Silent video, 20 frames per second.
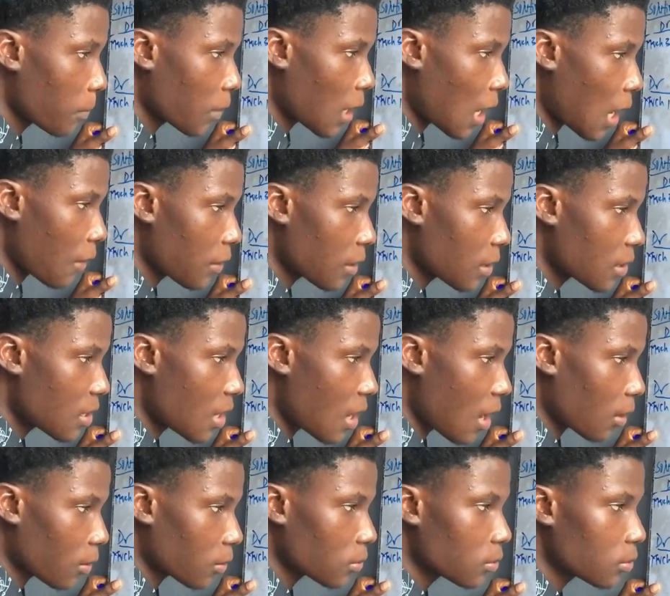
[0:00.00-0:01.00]
carried
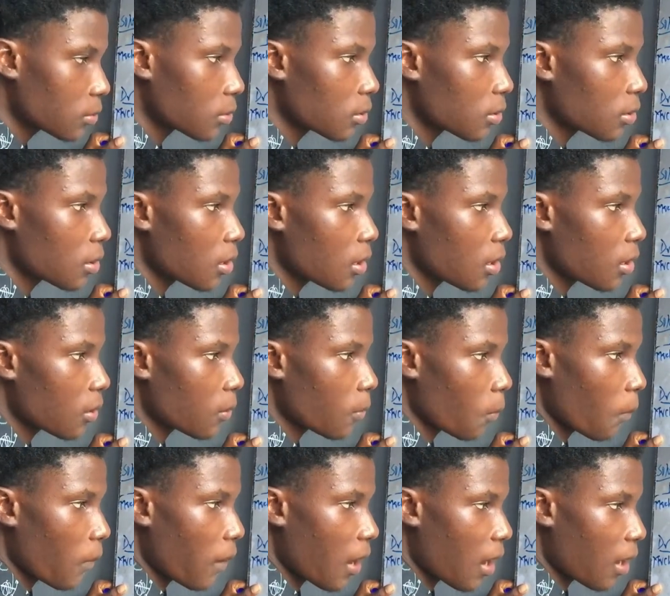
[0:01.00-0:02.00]
down.
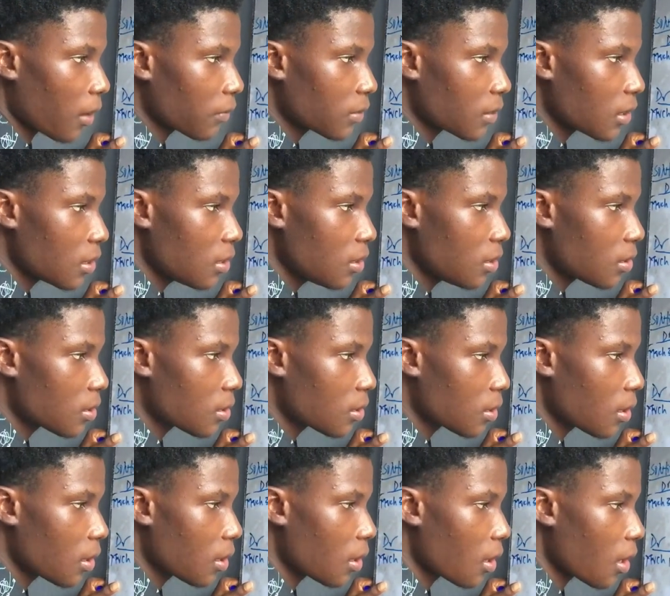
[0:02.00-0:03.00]
We have these,
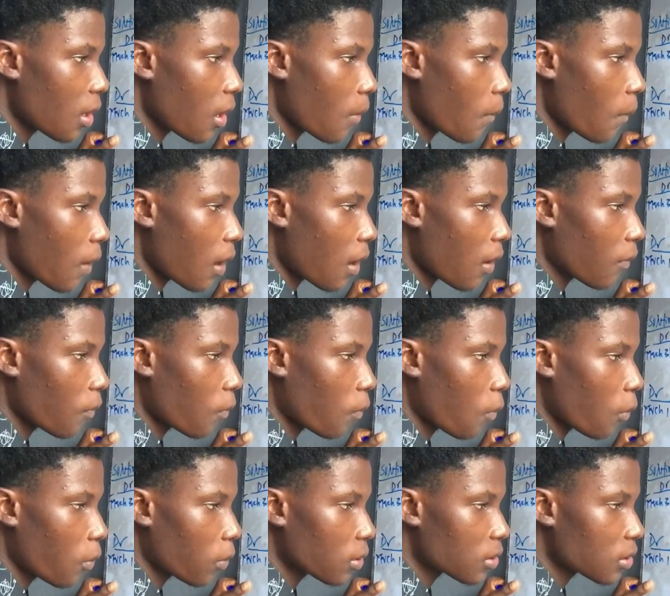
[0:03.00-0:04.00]
and we have
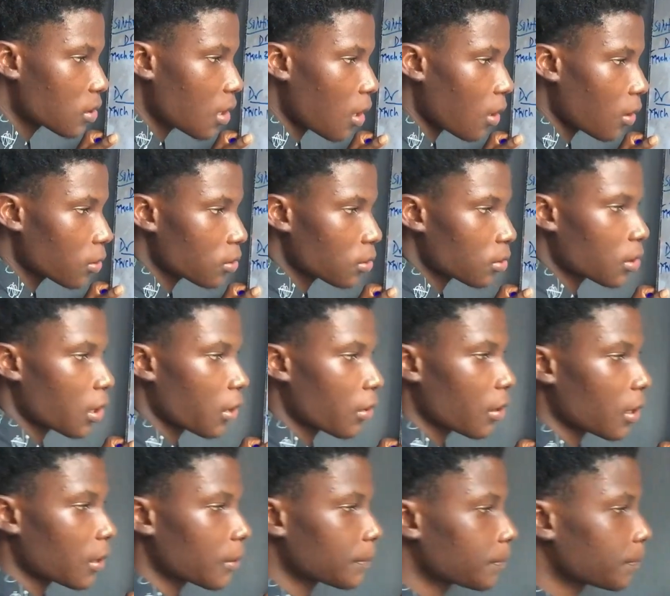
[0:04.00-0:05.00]
1,000
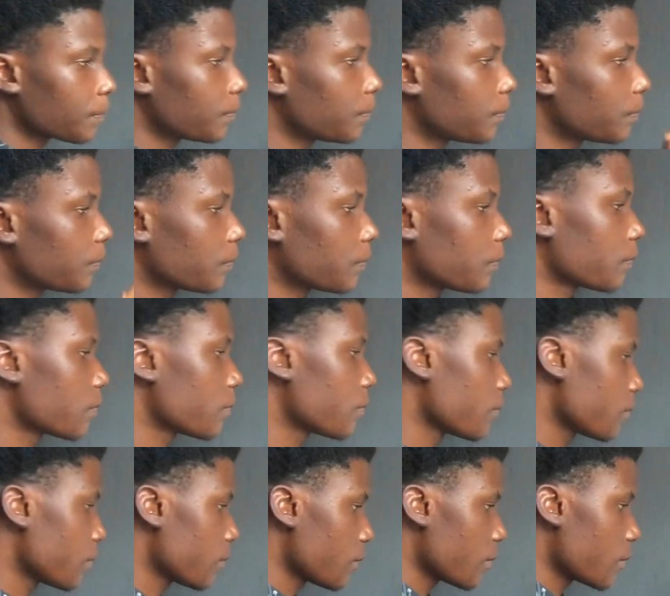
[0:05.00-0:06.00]
naira.
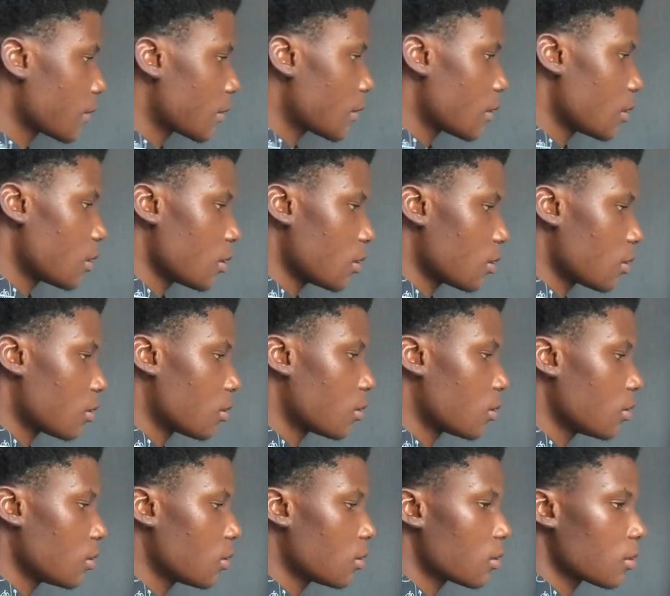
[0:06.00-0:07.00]
So this is
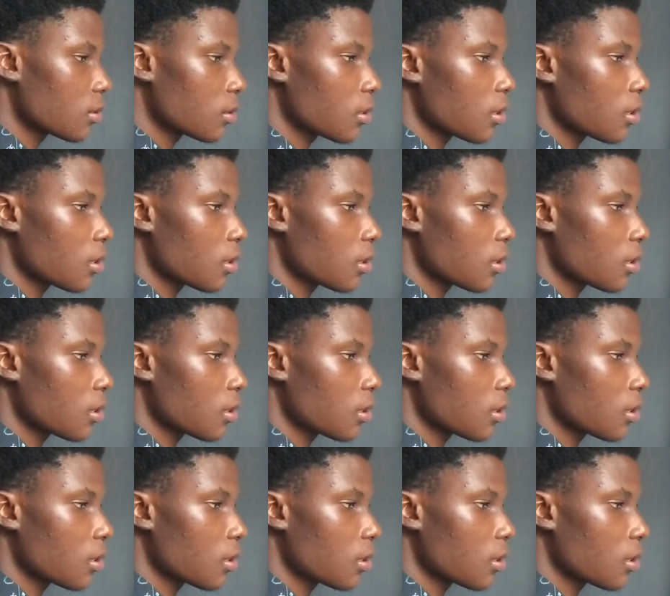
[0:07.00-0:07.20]
this.